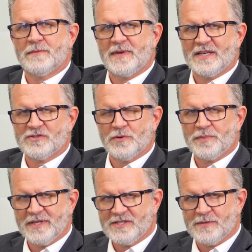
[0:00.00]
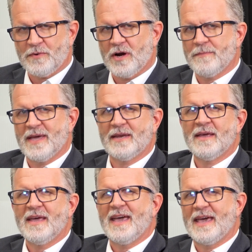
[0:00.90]
the Modesto Police Department,
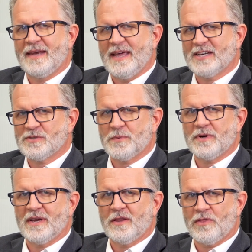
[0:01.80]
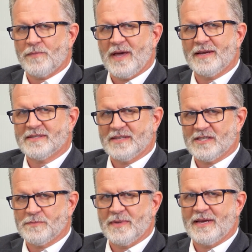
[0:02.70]
an expert in threat
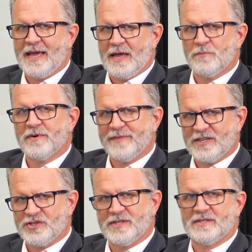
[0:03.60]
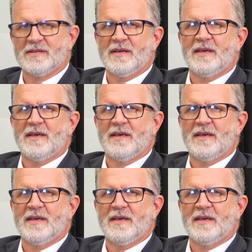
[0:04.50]
assessment and prevention.